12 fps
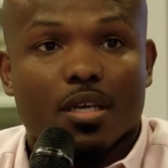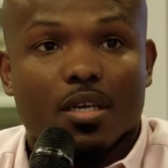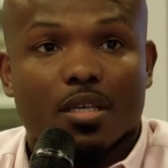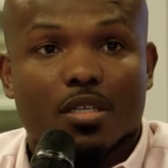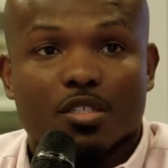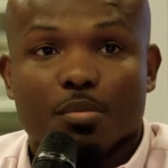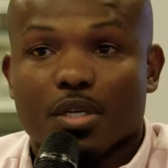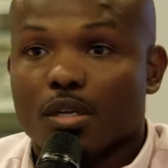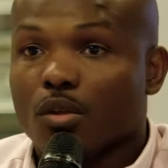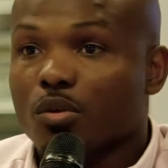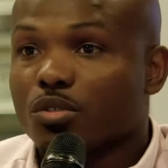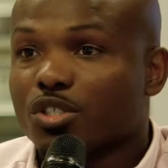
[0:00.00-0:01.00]
And it's been a
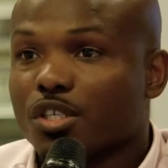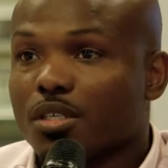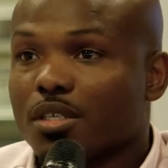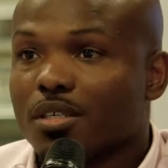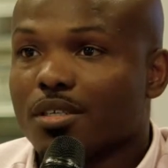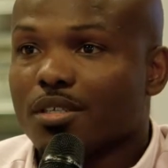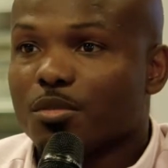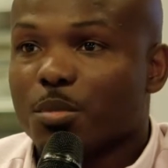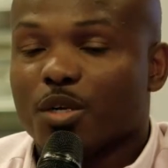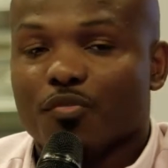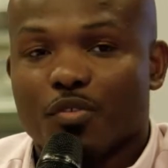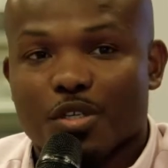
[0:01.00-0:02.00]
long journey. It's
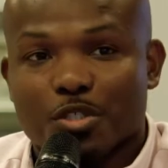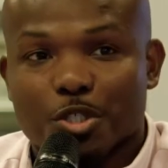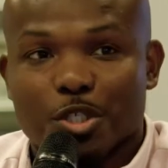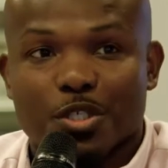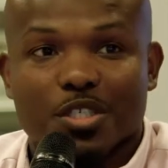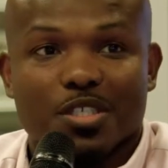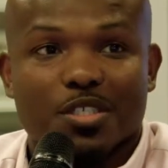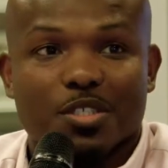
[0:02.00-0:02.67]
been a fun journey.